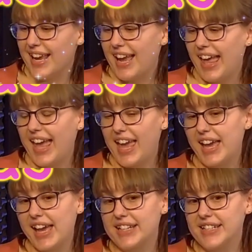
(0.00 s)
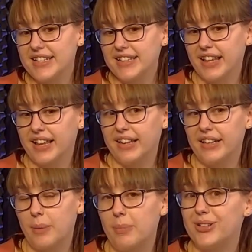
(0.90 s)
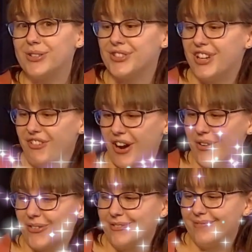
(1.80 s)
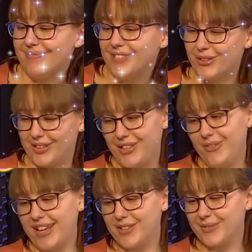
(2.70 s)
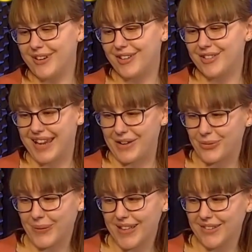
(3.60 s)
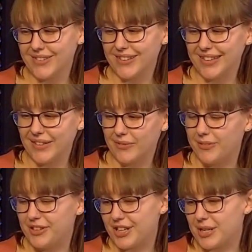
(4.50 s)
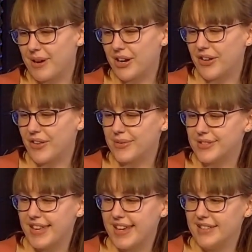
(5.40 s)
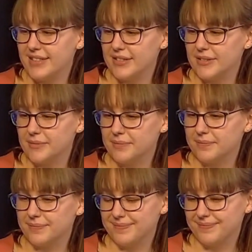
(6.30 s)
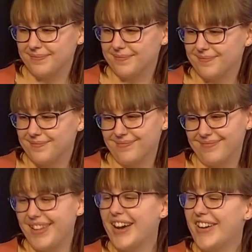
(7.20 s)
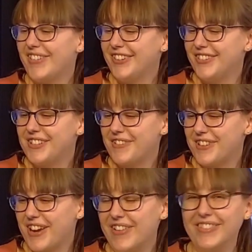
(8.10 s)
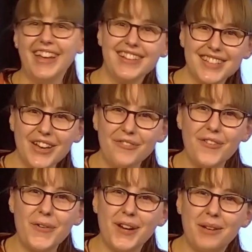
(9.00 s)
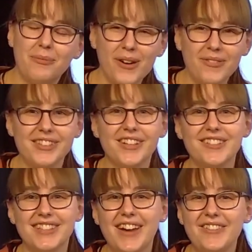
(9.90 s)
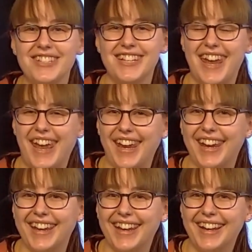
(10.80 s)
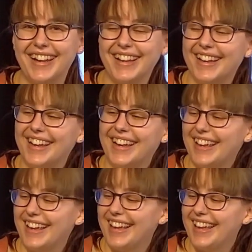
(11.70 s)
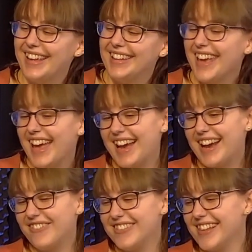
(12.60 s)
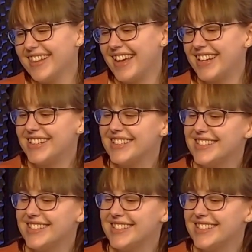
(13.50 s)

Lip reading: and the number 0. So can you guess what our sound was when we talked about all those things? No, you don't know? Let's tell Phoneme. What was our sound today? Yeah, it was the letter